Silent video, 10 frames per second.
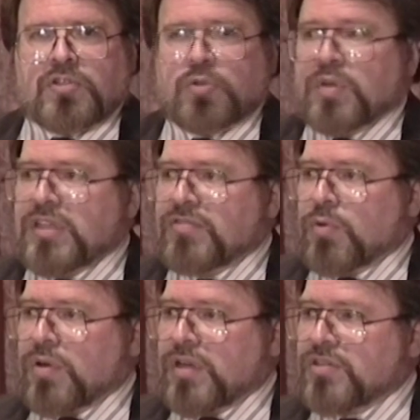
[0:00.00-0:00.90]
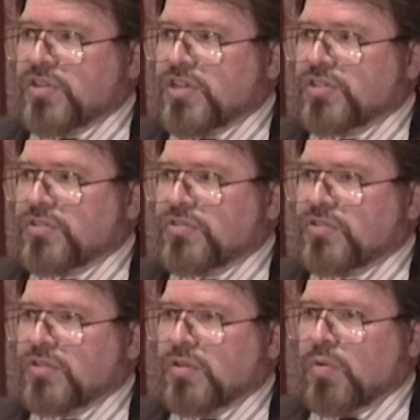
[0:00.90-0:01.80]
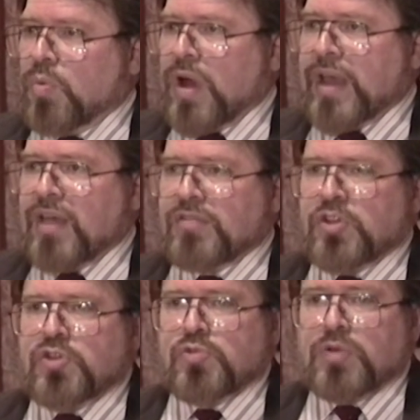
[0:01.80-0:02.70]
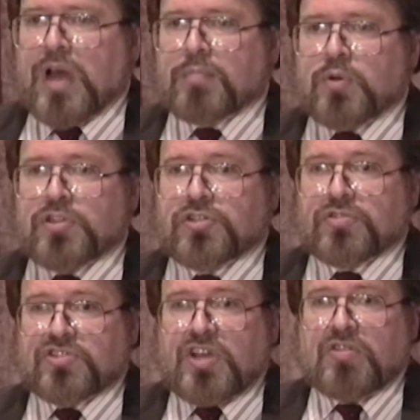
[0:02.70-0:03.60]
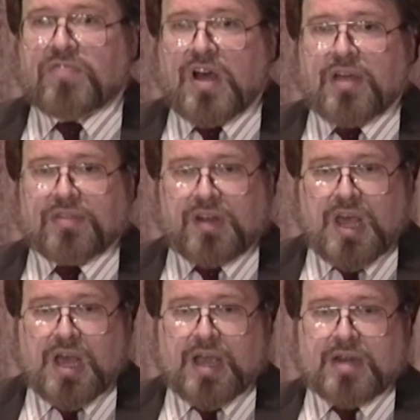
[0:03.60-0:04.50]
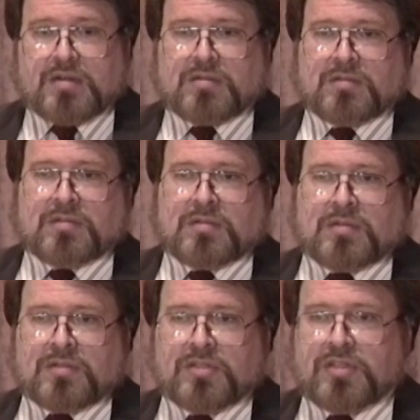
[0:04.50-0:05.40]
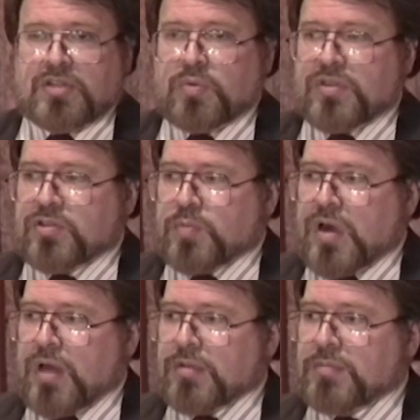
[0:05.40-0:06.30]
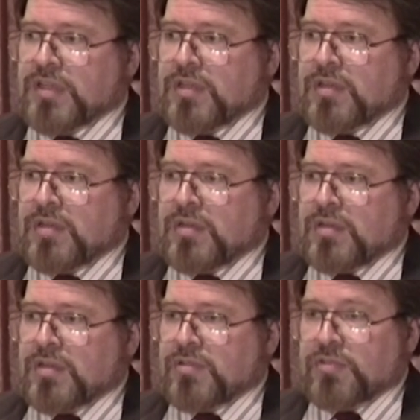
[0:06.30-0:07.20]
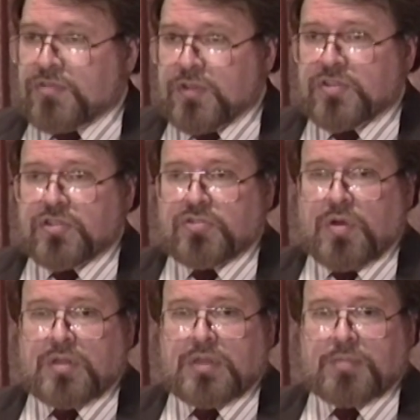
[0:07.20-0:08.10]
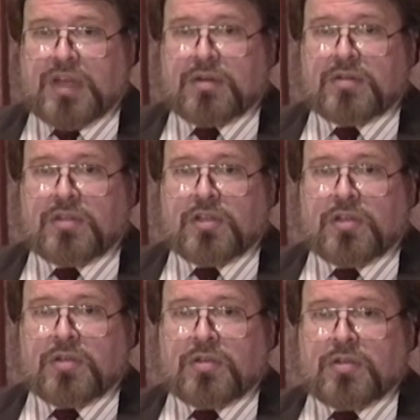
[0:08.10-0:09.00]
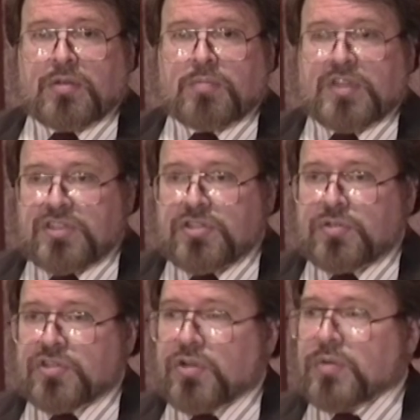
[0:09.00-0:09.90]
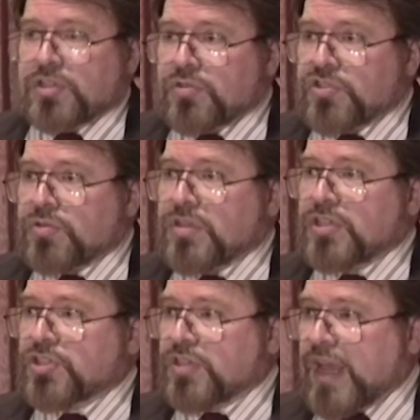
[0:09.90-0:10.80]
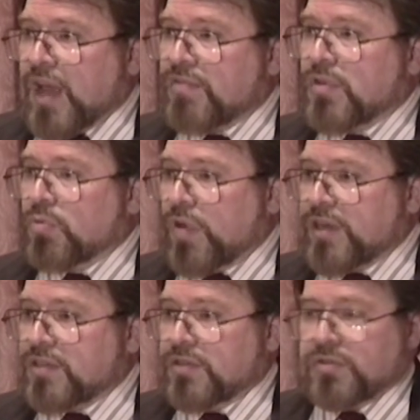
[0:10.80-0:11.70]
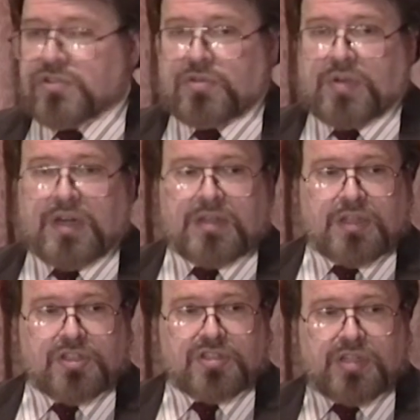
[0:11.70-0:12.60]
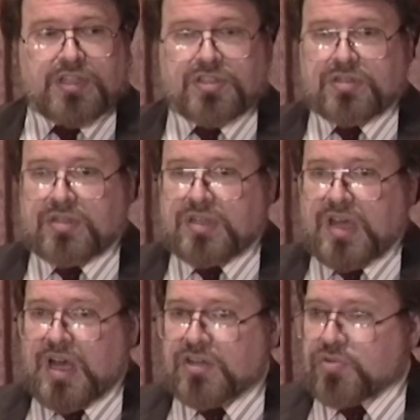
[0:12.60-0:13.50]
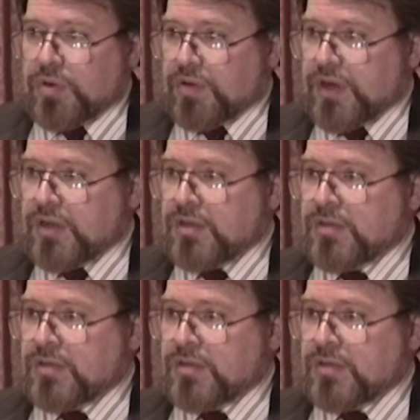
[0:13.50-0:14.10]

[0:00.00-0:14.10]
to relief organizations? Why have you not put yourself on the line to deal with this problem? If you feel so strongly about it, please do so, and you certainly should have the right to do so. Any legislation to the contrary